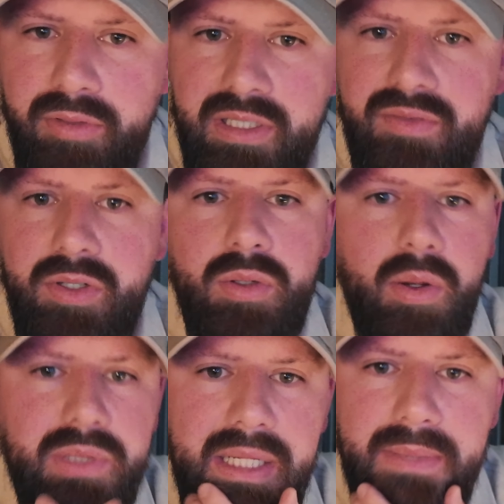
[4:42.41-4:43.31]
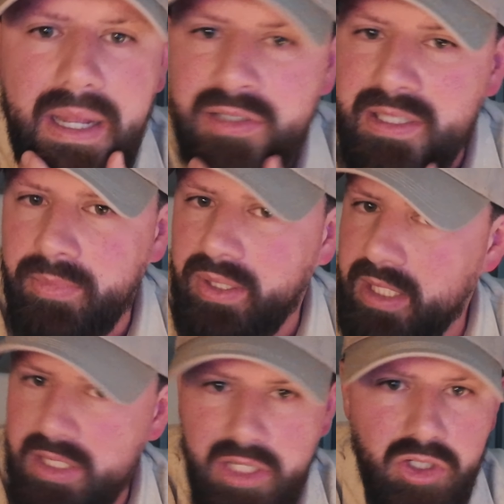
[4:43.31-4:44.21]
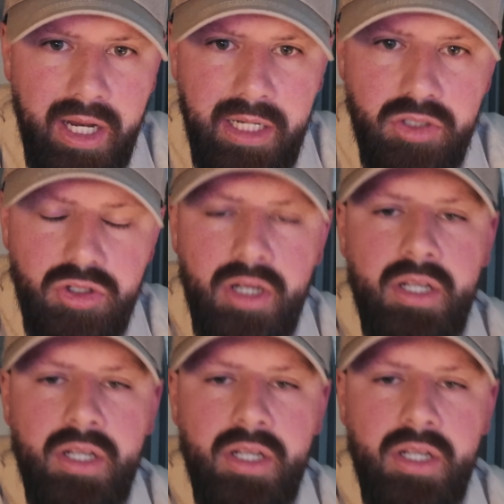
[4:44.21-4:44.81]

Because if you know deep down something needs to change